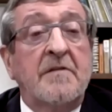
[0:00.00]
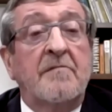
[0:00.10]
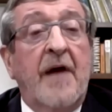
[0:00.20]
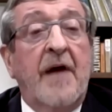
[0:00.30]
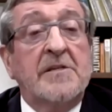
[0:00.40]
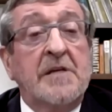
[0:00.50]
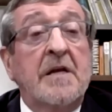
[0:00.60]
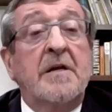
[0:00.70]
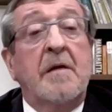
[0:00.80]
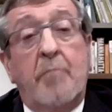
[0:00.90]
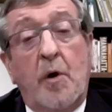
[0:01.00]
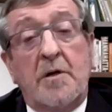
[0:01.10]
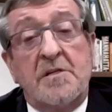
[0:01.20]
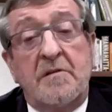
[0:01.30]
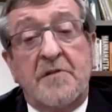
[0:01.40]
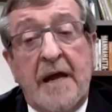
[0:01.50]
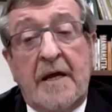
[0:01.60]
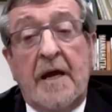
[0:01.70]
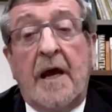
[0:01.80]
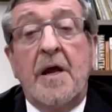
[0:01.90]
the vaccine and the importance of
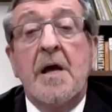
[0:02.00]
taking it.